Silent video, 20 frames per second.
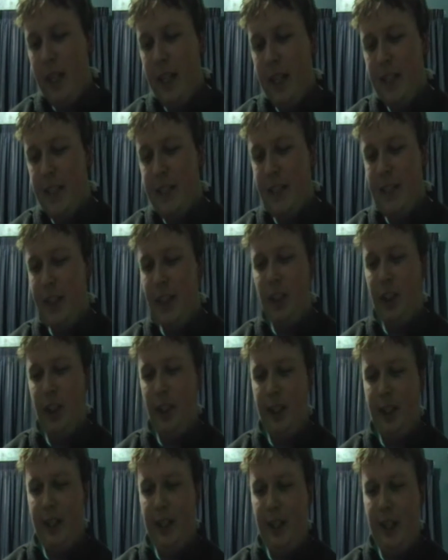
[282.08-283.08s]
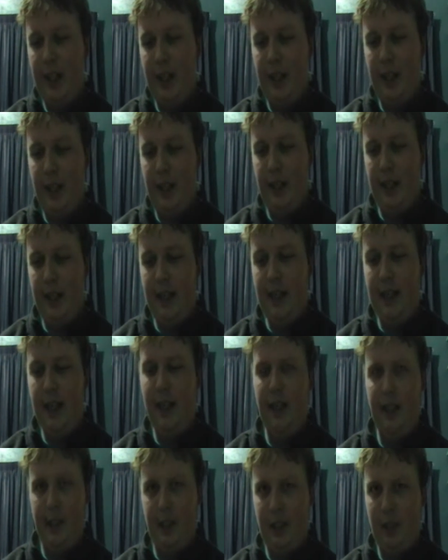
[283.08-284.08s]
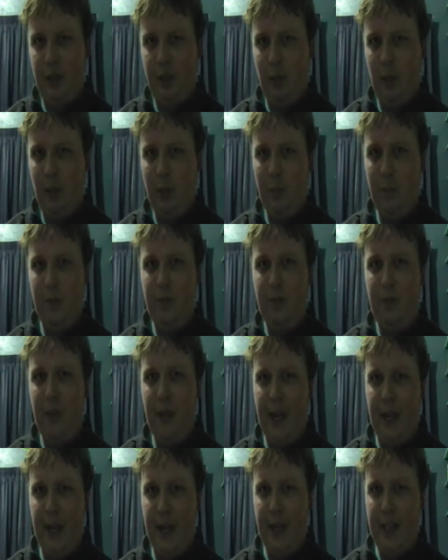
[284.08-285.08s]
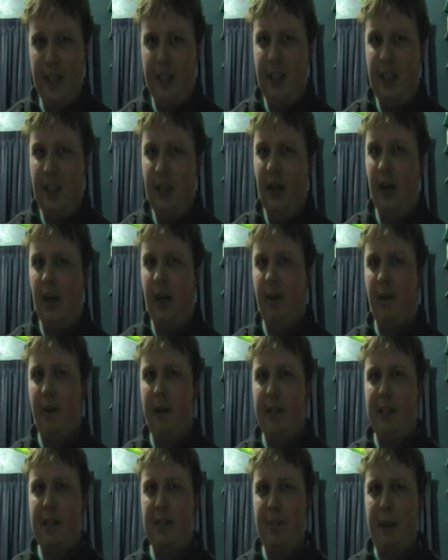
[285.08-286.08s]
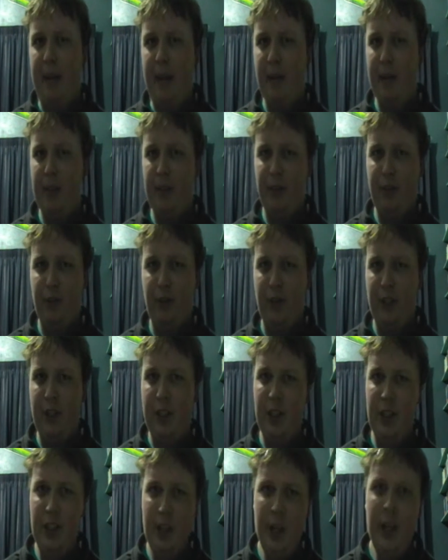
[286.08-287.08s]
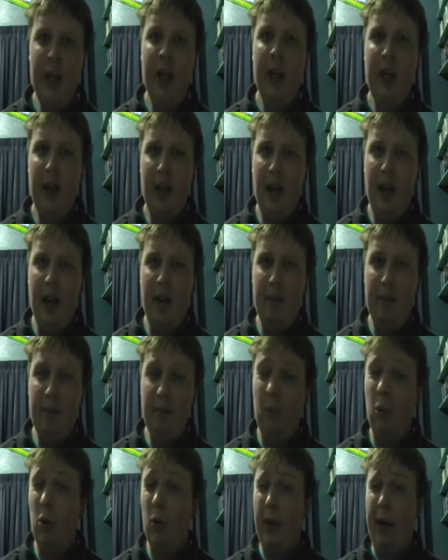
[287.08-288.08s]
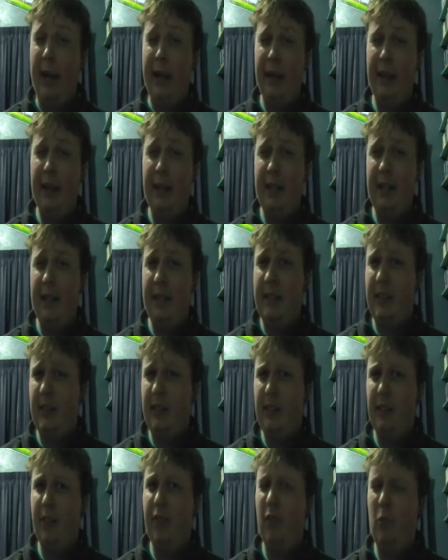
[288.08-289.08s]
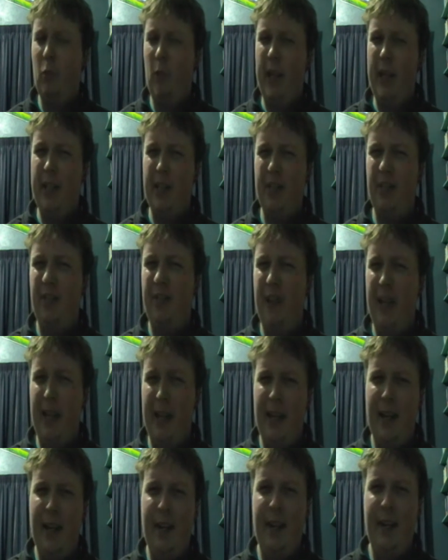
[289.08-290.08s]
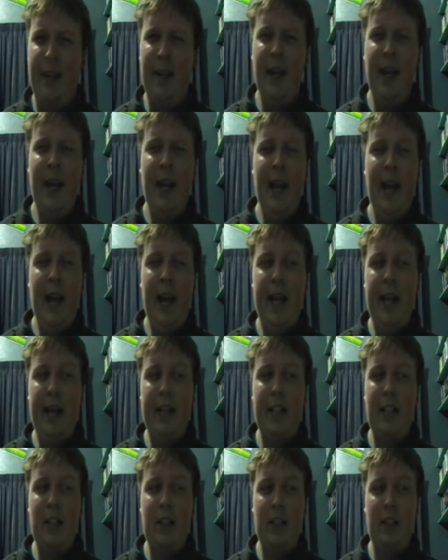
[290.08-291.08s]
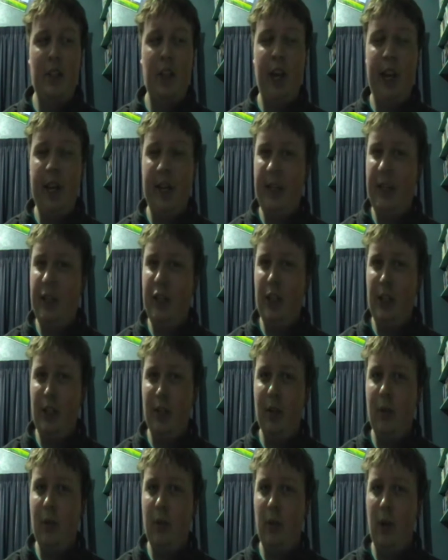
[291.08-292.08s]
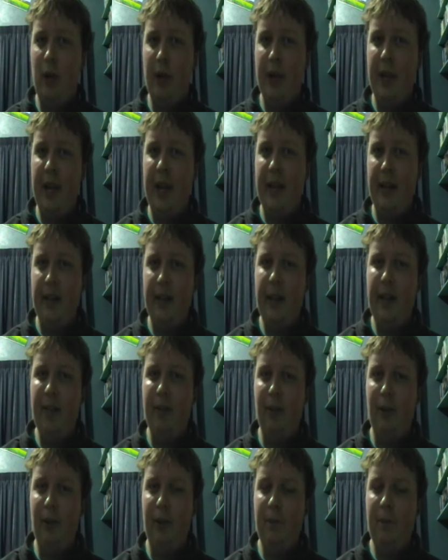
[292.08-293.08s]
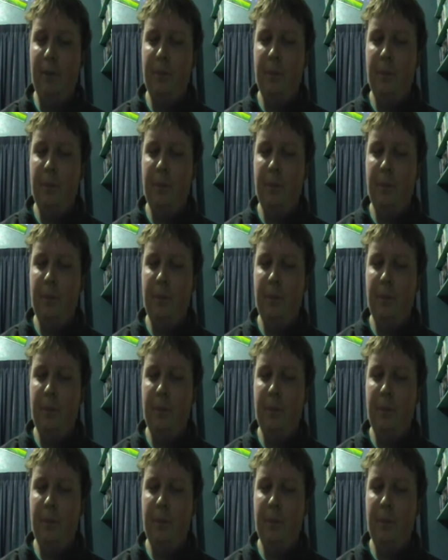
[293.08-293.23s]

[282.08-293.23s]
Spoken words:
essentially an intellectual thing. It's about different moralities and different ways of thinking, and it's challenging you on that level.